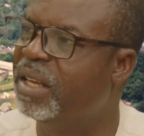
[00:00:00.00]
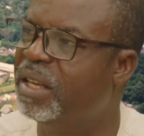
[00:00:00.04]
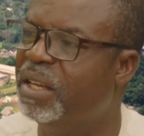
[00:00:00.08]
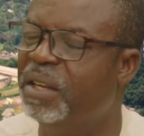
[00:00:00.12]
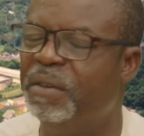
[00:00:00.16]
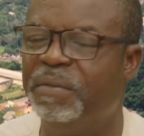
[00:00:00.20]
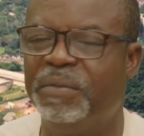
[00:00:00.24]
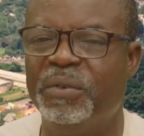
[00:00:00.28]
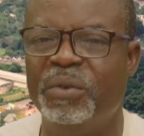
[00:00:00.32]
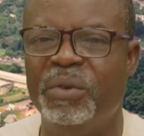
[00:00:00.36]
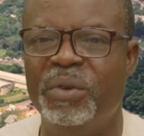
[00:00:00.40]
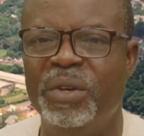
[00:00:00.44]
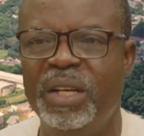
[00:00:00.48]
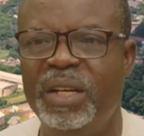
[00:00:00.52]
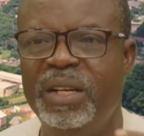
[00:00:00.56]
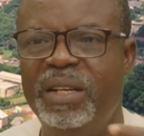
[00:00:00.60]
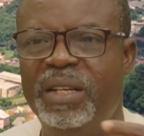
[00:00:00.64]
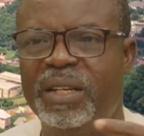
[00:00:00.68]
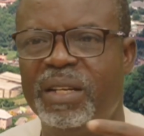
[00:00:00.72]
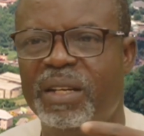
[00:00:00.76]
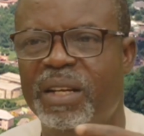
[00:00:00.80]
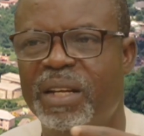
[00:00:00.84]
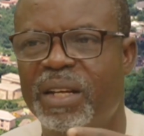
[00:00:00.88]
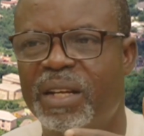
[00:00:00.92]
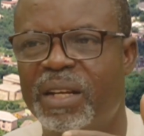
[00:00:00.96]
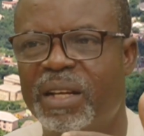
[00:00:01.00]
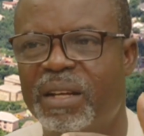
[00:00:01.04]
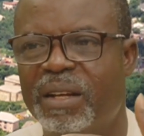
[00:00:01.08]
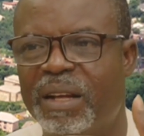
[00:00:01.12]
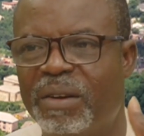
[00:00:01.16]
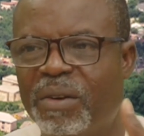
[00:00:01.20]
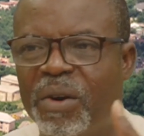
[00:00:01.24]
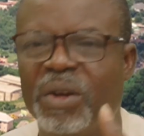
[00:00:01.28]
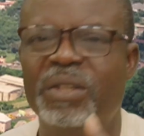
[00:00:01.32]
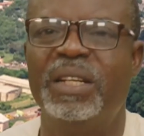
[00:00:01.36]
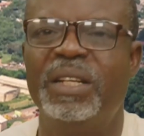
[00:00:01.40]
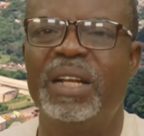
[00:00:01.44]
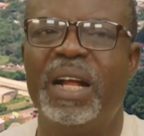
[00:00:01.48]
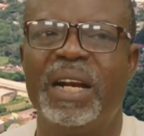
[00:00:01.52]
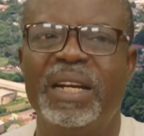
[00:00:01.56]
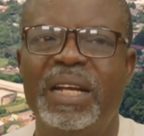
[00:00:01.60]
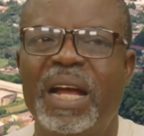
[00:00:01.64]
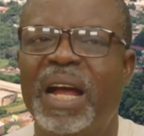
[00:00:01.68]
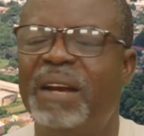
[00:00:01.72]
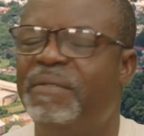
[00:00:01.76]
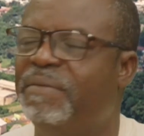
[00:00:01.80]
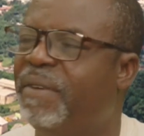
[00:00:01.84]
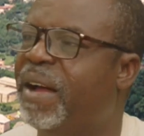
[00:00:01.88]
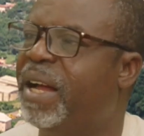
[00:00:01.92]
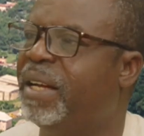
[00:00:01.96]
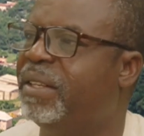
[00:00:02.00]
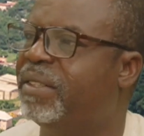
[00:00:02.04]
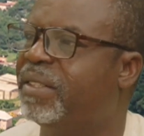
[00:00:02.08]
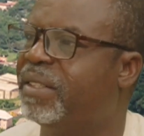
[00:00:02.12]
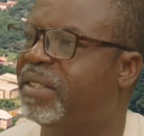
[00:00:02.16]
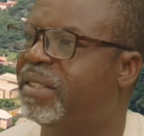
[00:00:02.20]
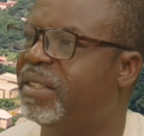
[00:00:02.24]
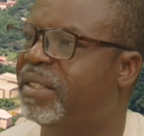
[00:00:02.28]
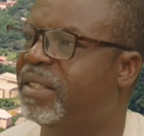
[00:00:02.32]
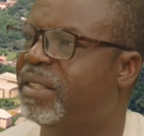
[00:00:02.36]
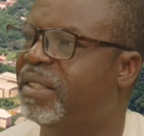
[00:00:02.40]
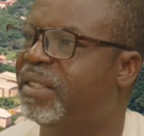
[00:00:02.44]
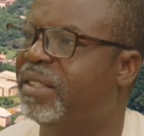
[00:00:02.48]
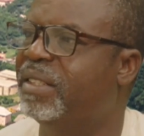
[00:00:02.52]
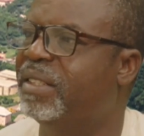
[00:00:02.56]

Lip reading: if you need ordinary advice,